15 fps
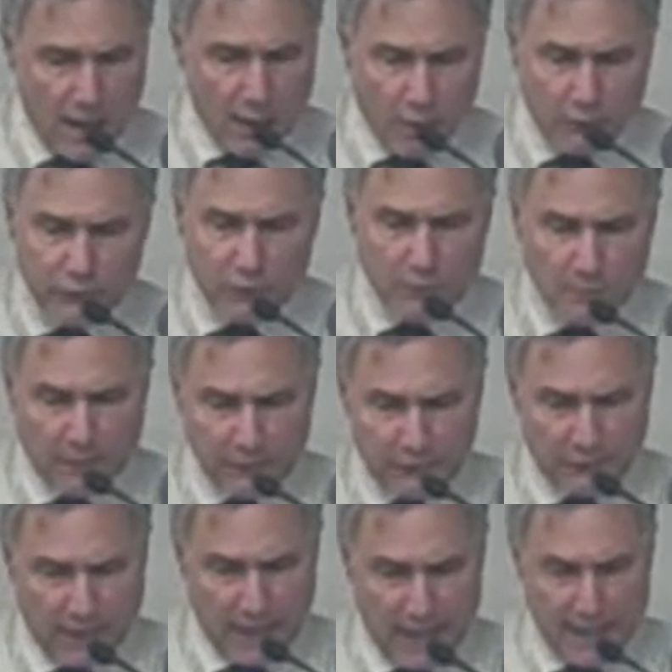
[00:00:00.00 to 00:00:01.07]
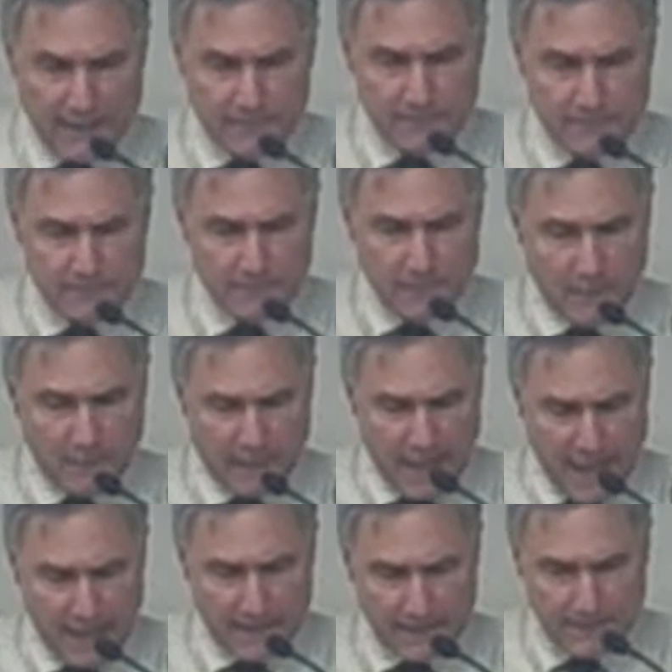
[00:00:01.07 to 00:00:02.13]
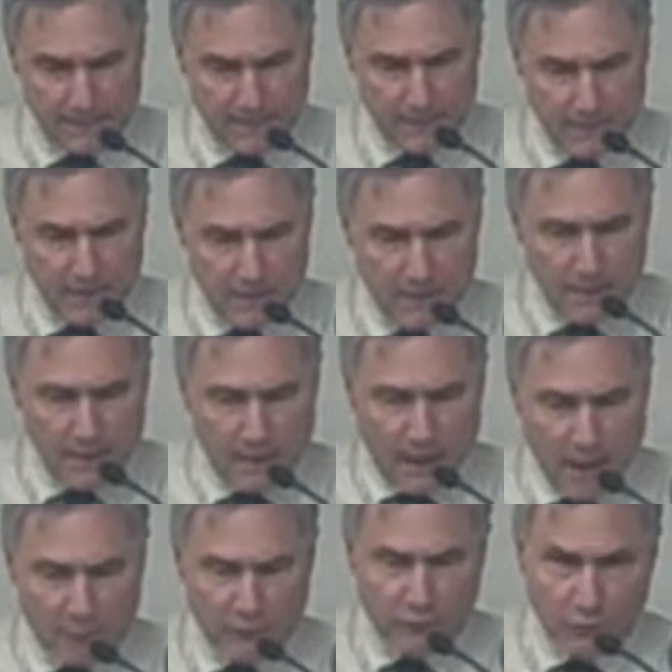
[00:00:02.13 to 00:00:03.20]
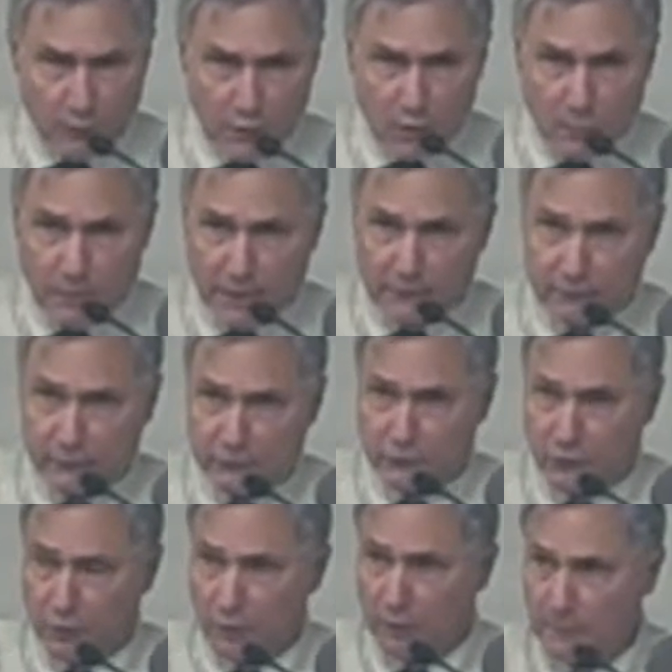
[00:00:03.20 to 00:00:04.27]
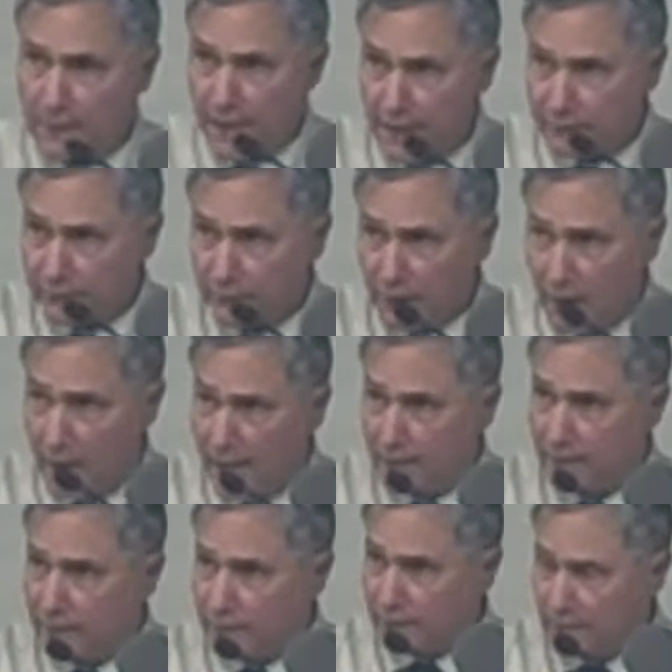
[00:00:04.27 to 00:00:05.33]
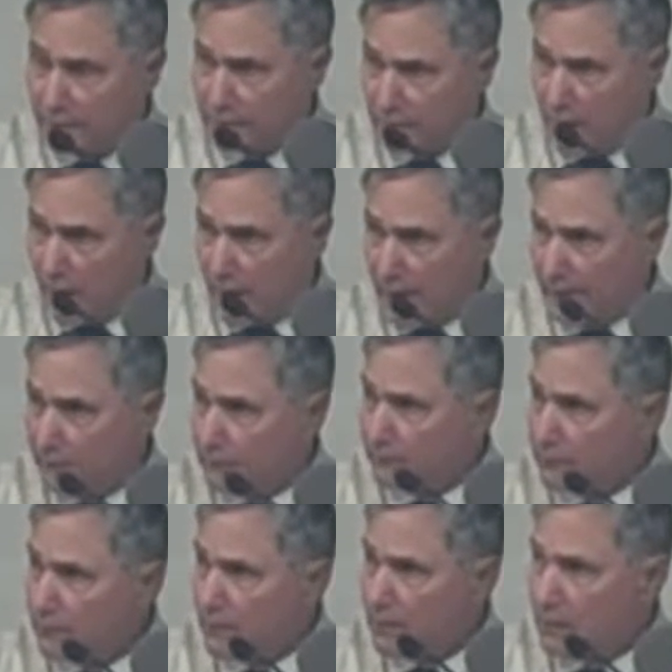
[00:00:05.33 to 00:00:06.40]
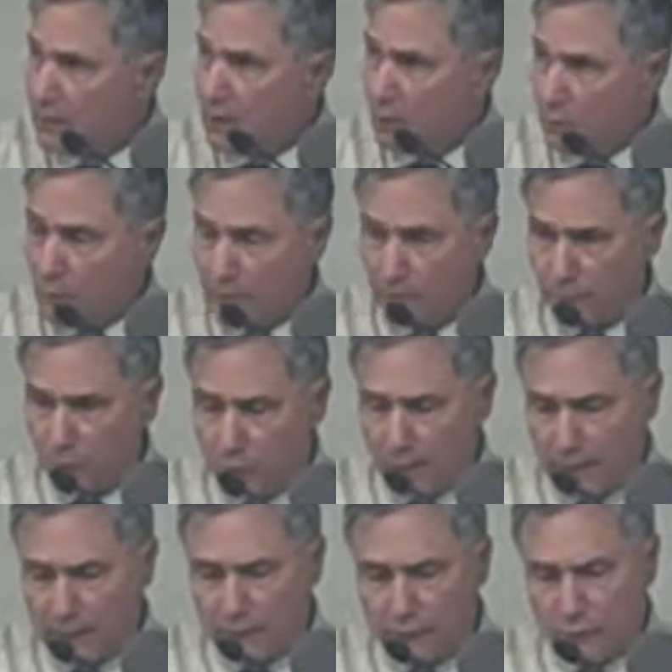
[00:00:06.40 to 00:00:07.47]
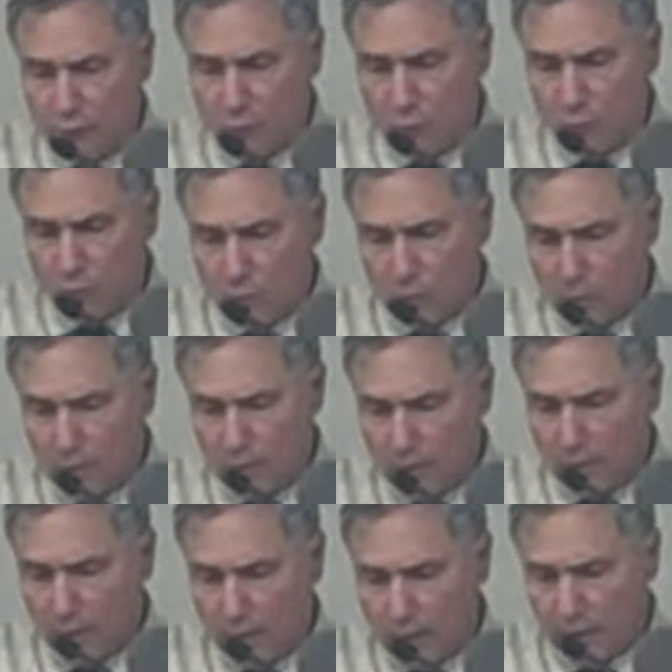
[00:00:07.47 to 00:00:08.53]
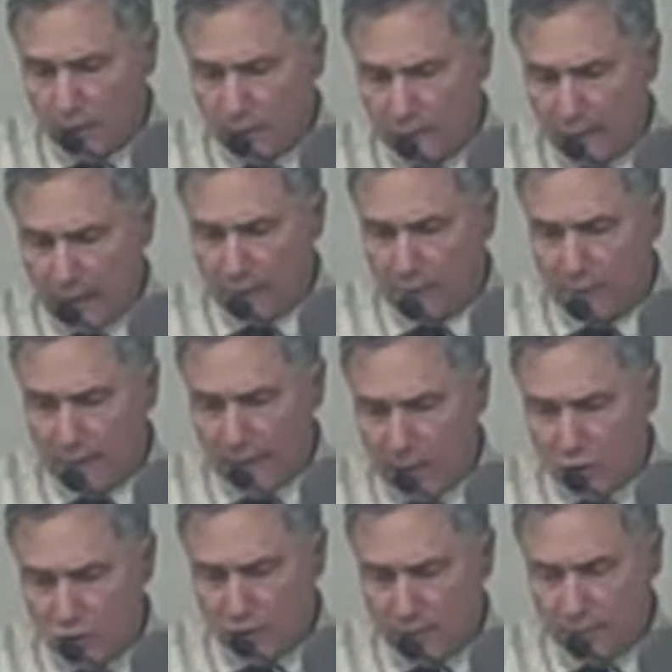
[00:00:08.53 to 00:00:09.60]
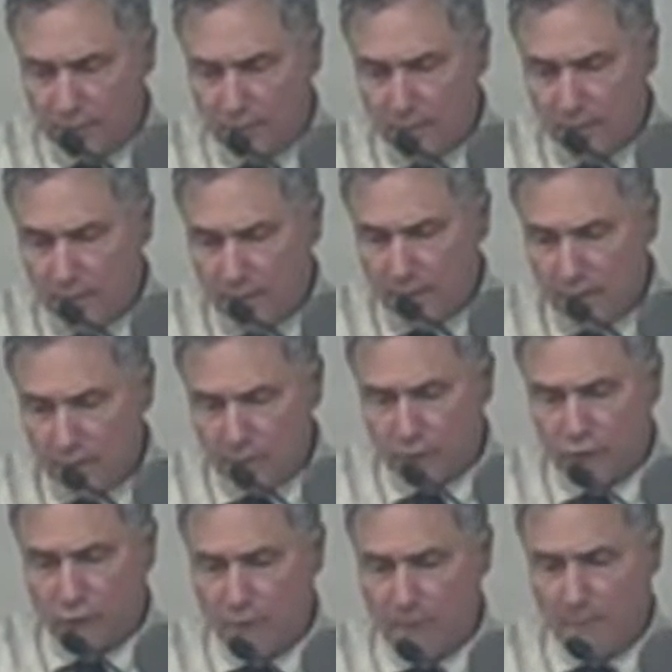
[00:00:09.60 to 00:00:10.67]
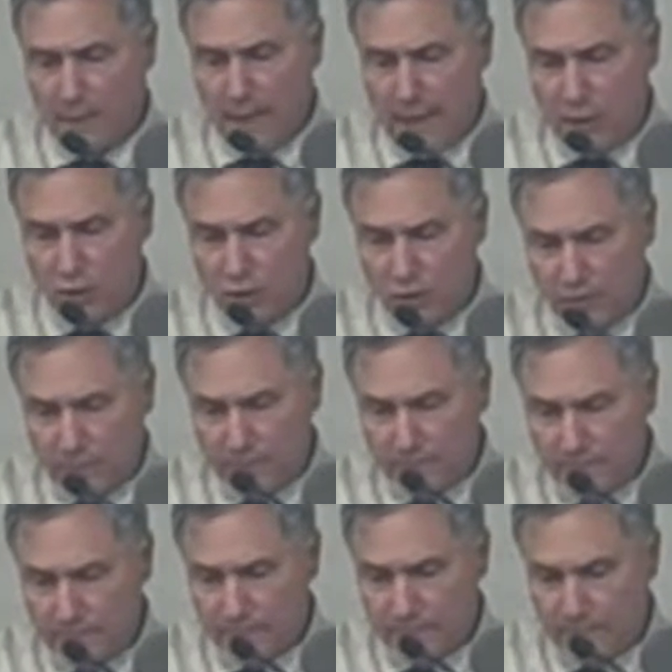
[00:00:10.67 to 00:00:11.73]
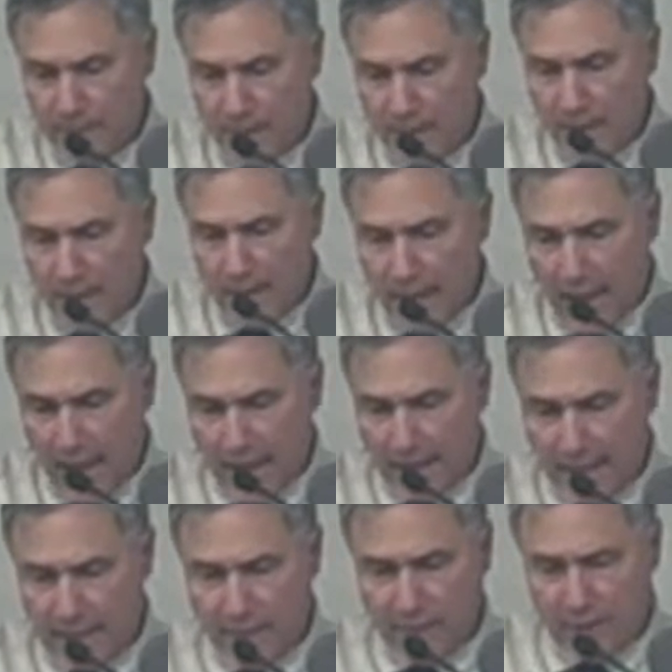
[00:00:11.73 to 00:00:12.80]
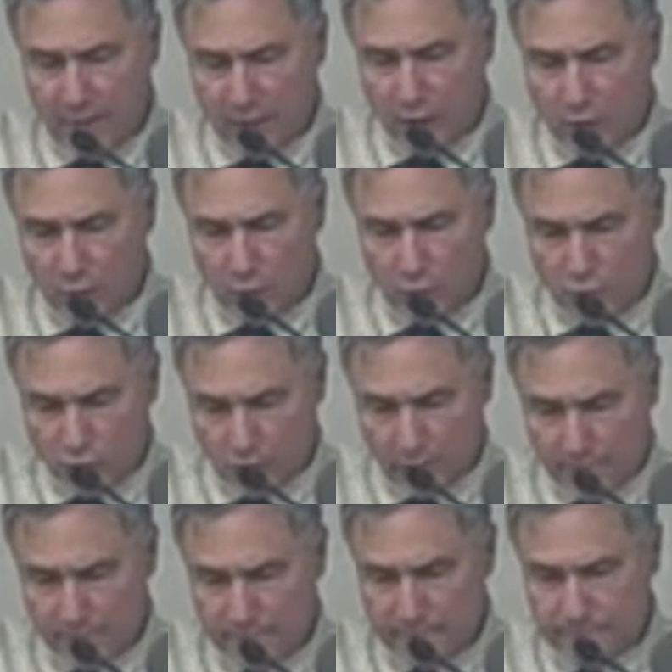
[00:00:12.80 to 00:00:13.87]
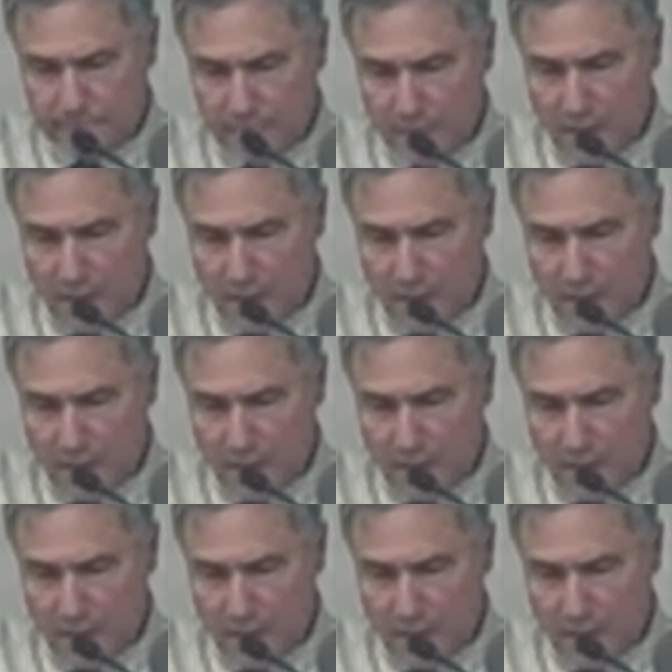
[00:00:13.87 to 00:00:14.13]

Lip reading: I also must say that I was a little bit disturbed outside to see signs referring to segregation, discrimination, and even inclusion.